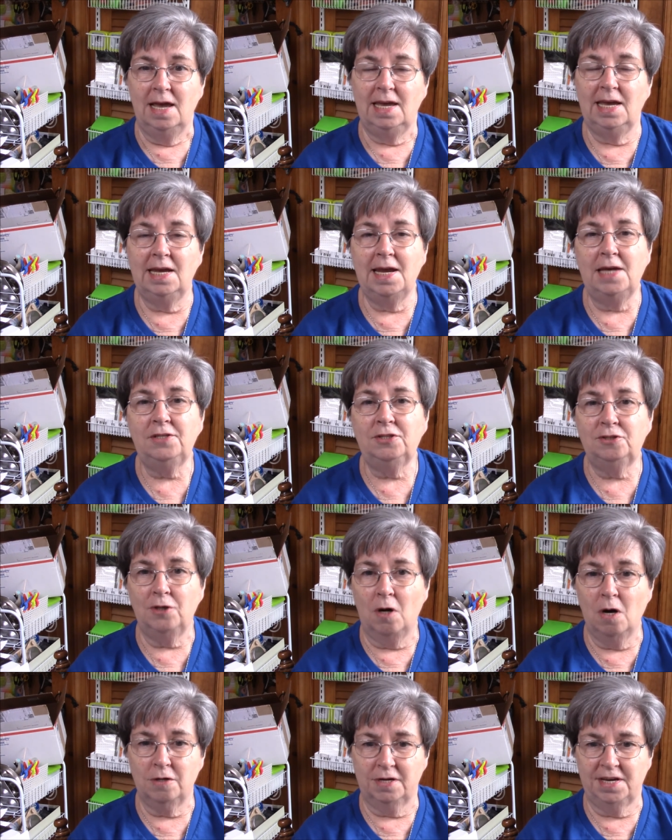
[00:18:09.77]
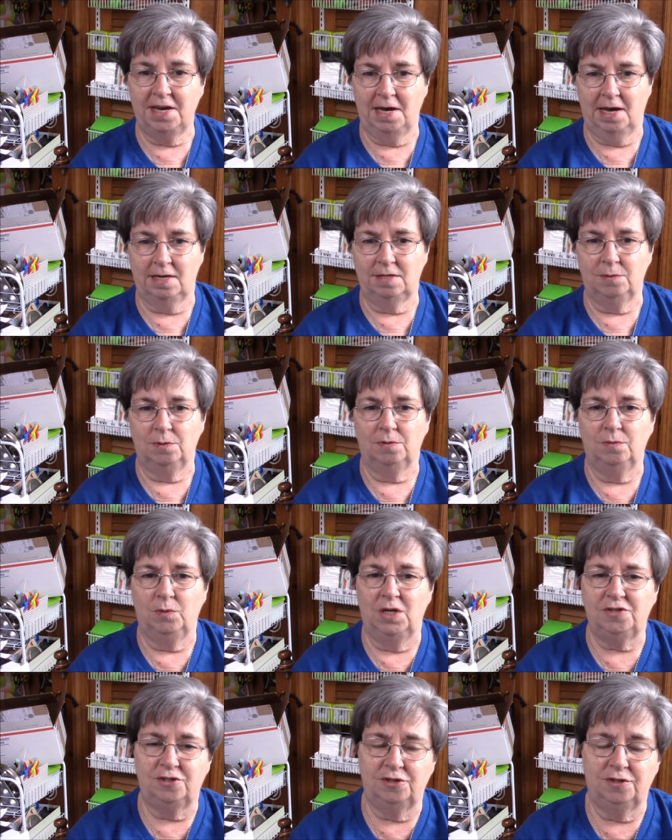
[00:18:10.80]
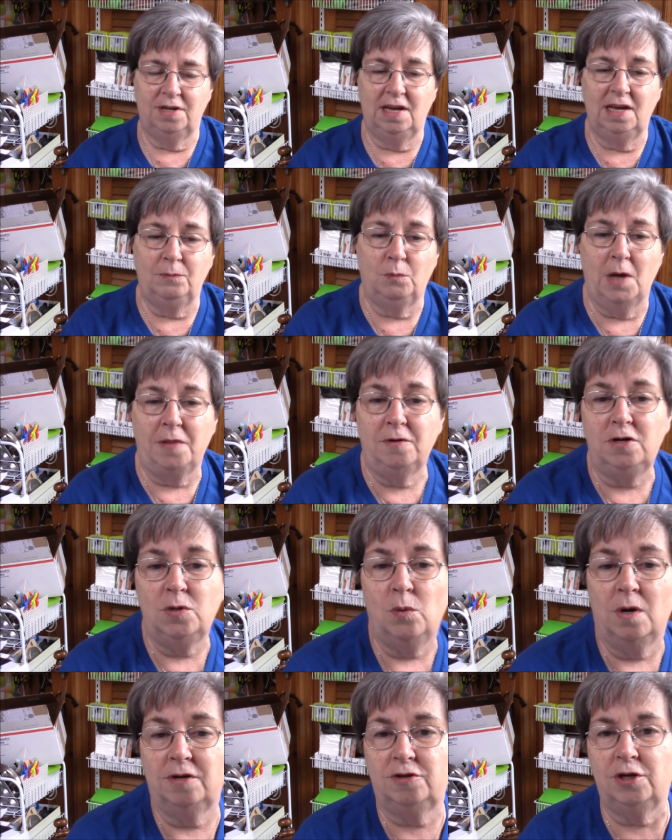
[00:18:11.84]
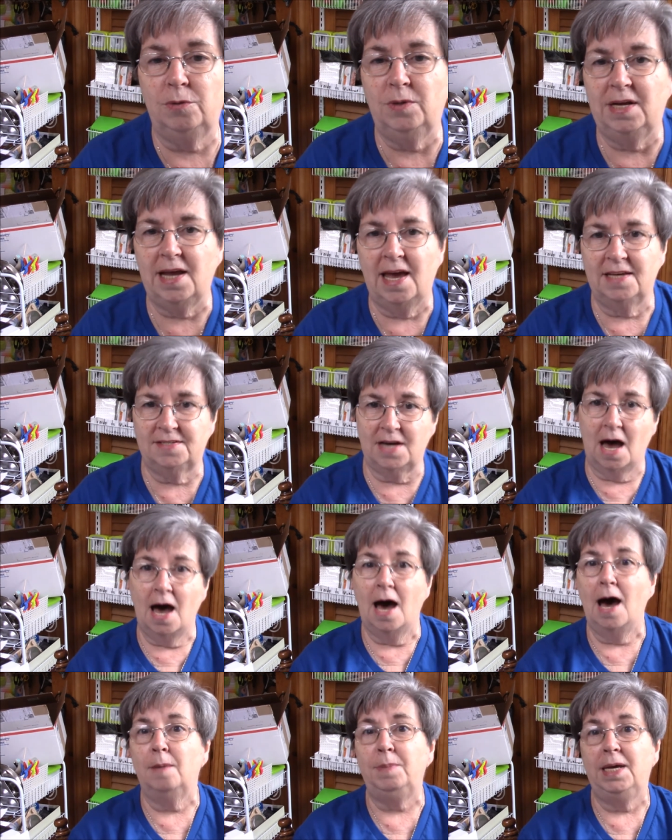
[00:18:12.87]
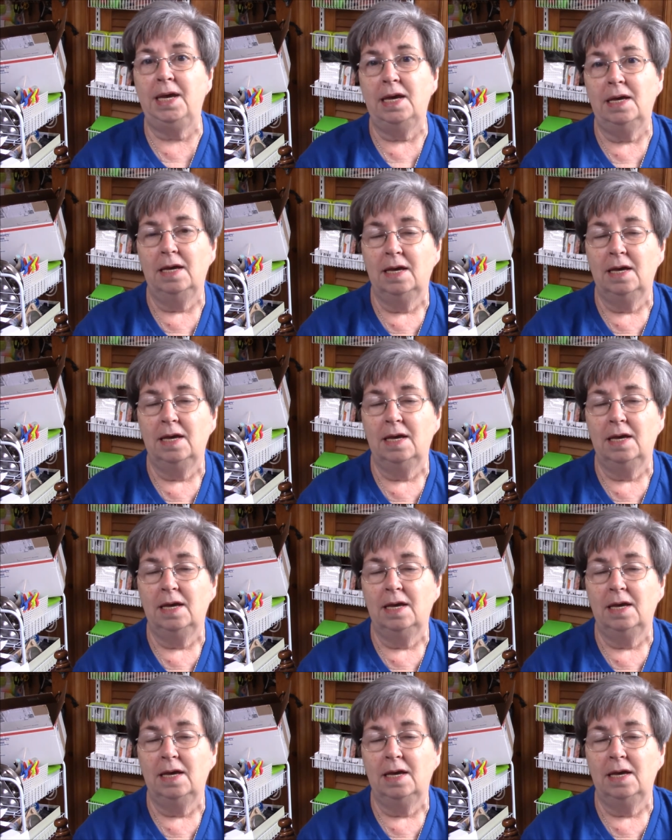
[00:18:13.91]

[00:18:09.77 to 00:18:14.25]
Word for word: in a starter kit which whether you want to do it as a hobby